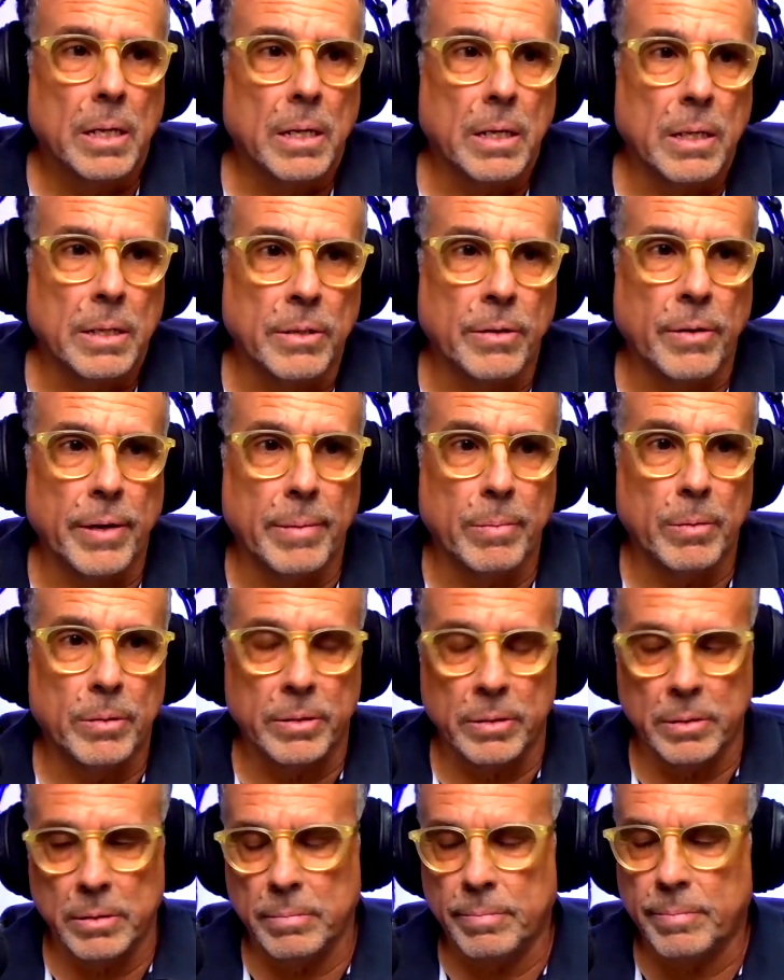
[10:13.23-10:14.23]
you're able
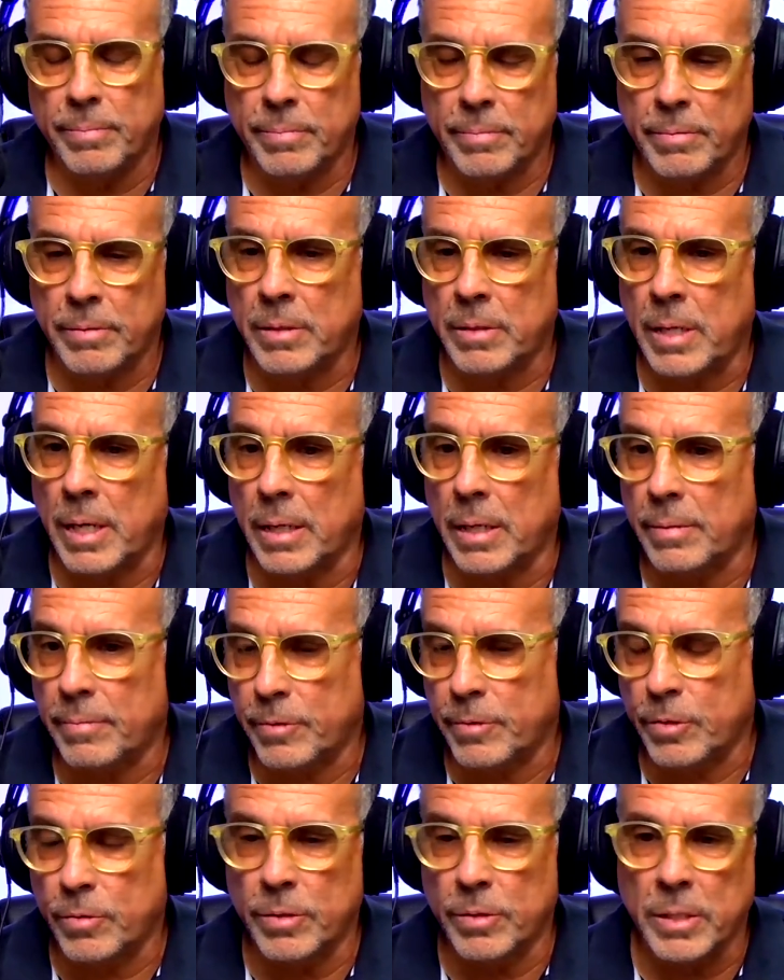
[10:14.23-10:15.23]
to kind of
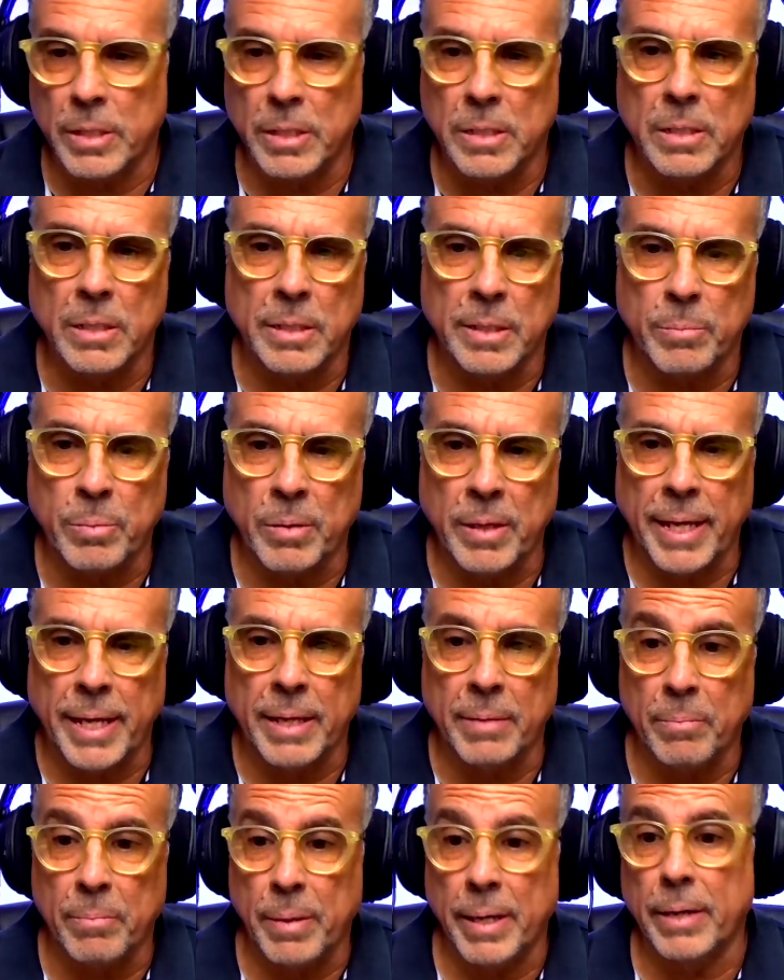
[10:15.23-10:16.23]
strategically
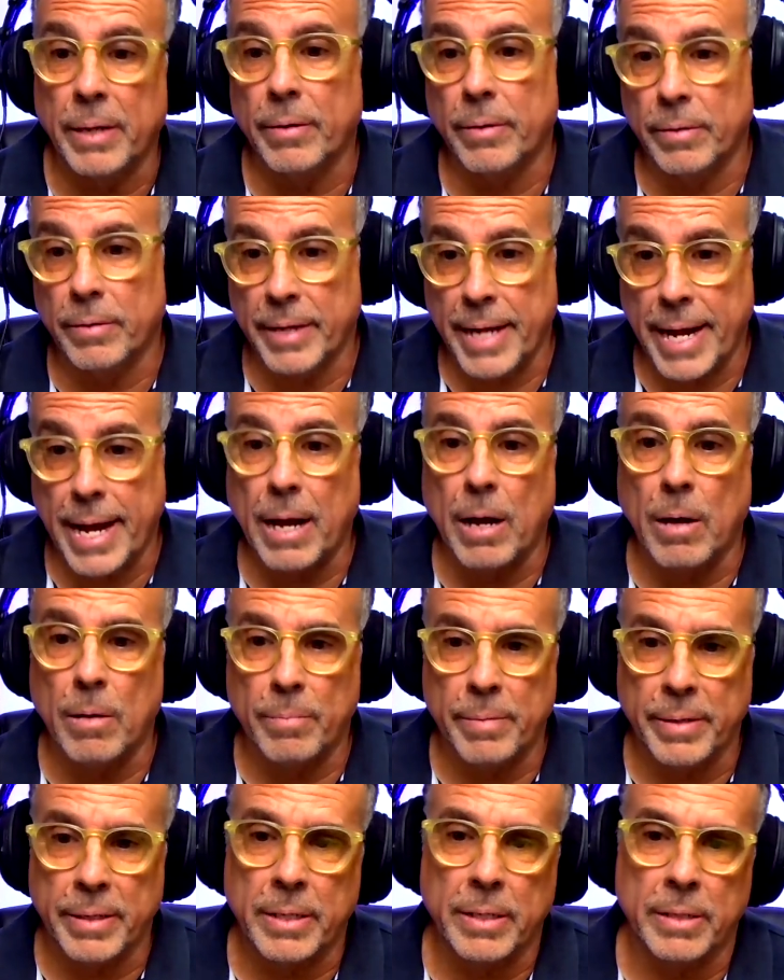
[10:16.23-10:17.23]
plan better now
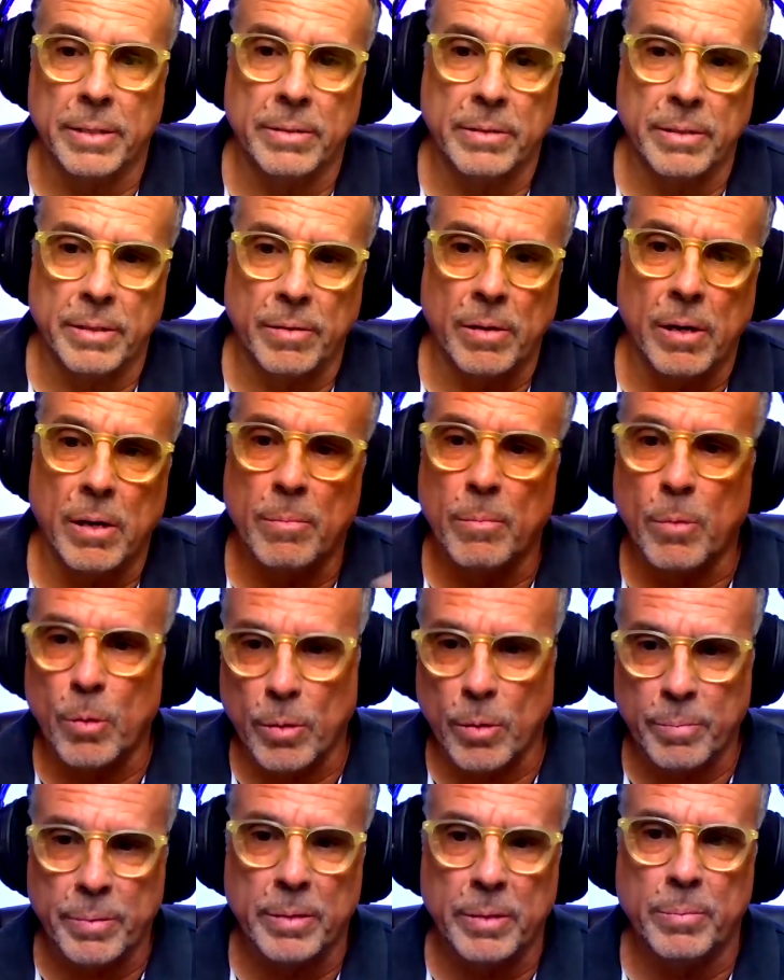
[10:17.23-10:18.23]
because there are more
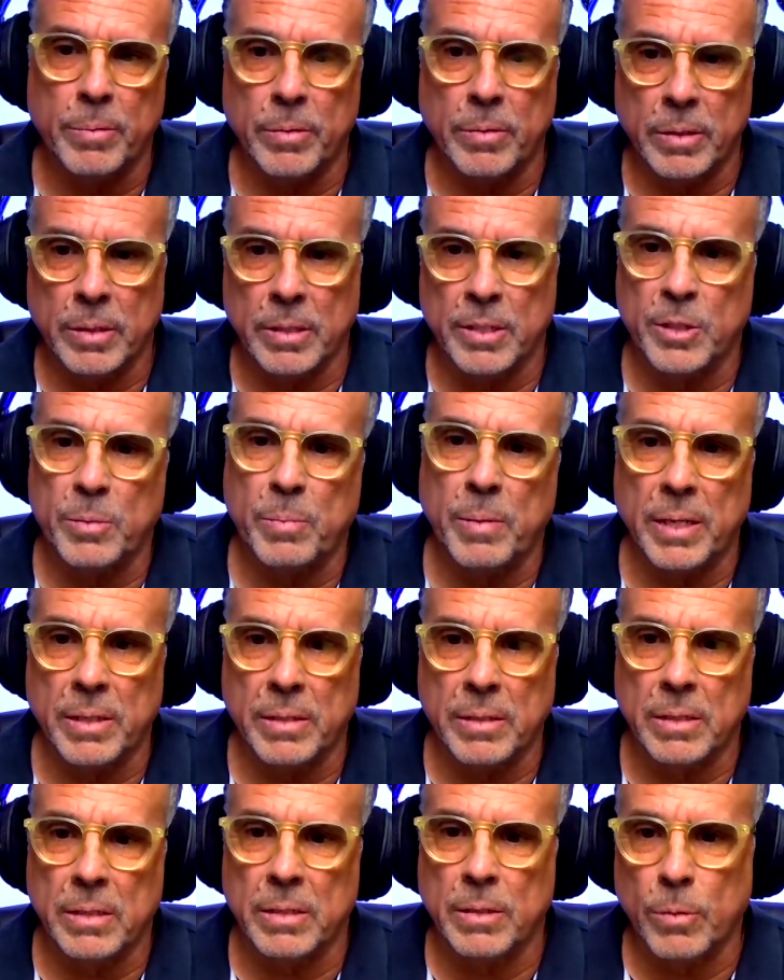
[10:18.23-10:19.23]
people in the
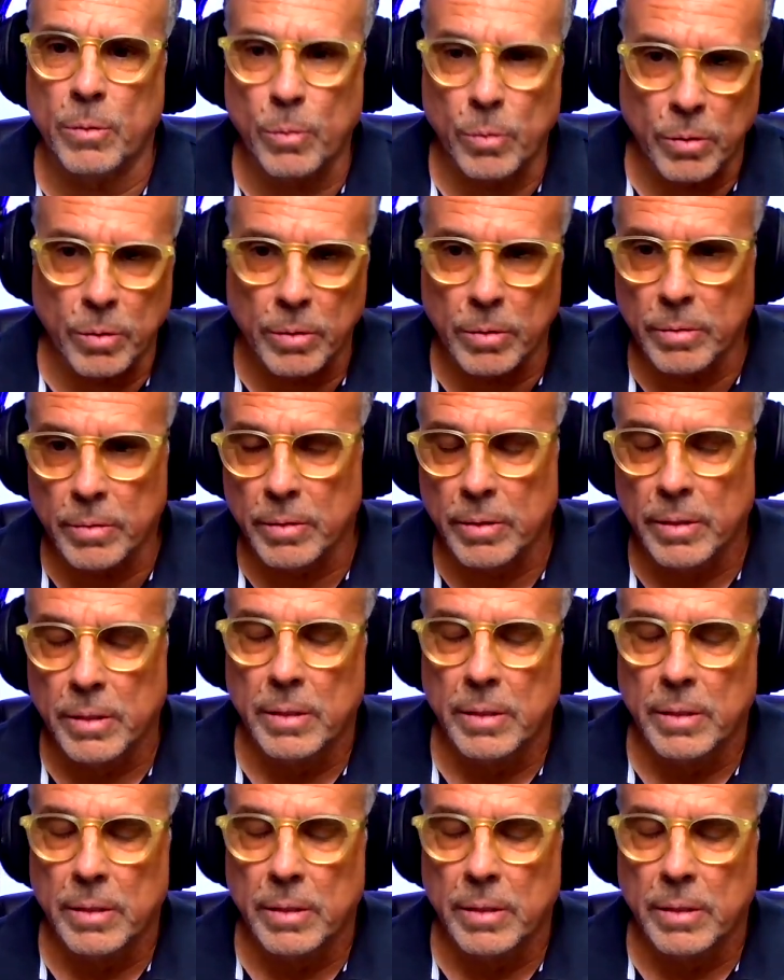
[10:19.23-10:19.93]
space than there were,